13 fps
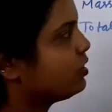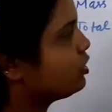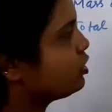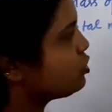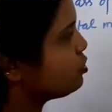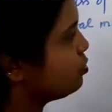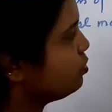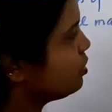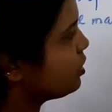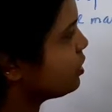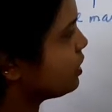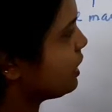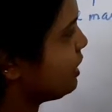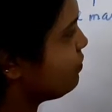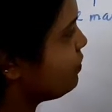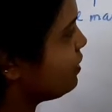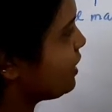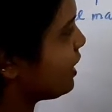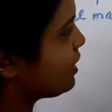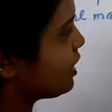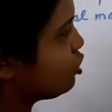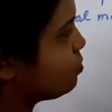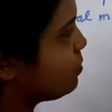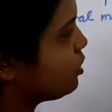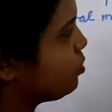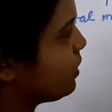So, if we take 10 to the
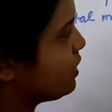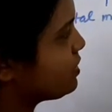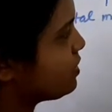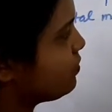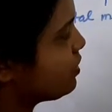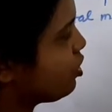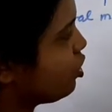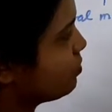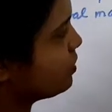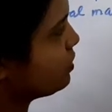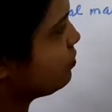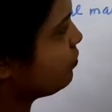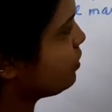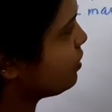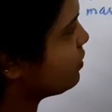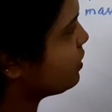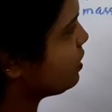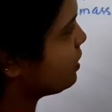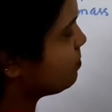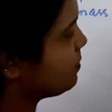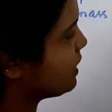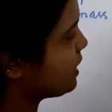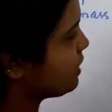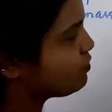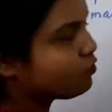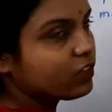power 27 common, we will be
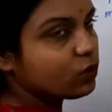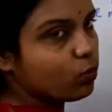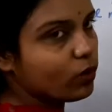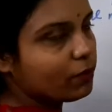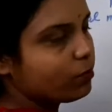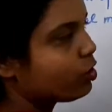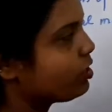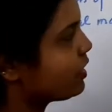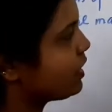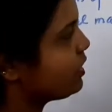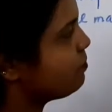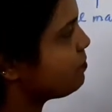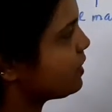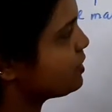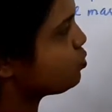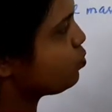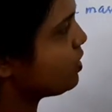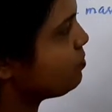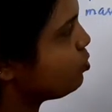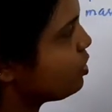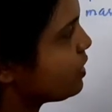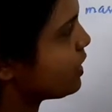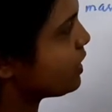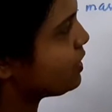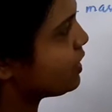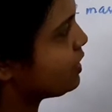left with 1.9 plus
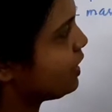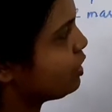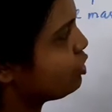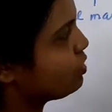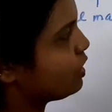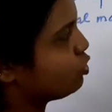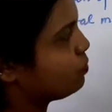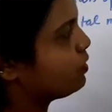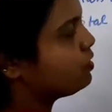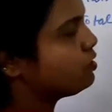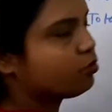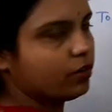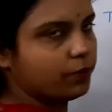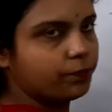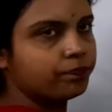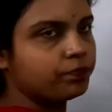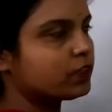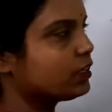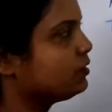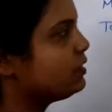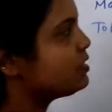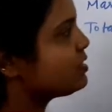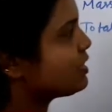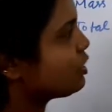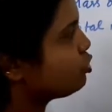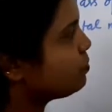1.99 into 10 to the power 3. This
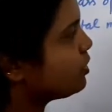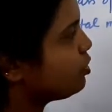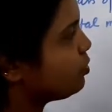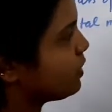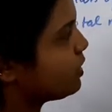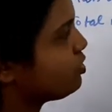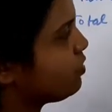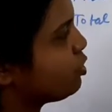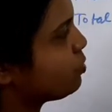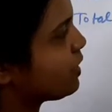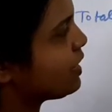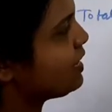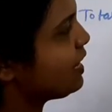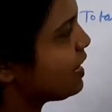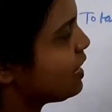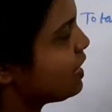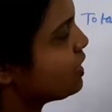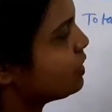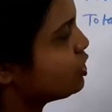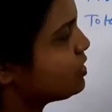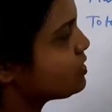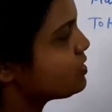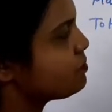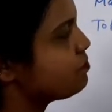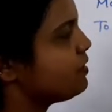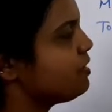10 to the power 23 you can just
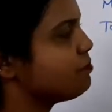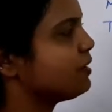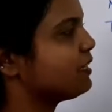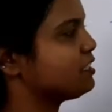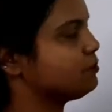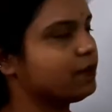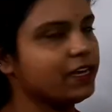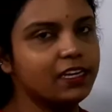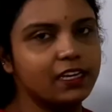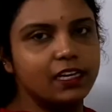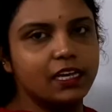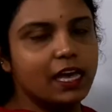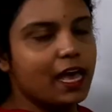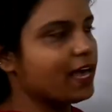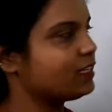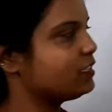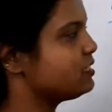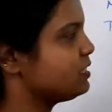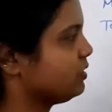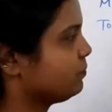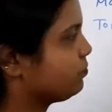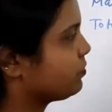simply multiply and see.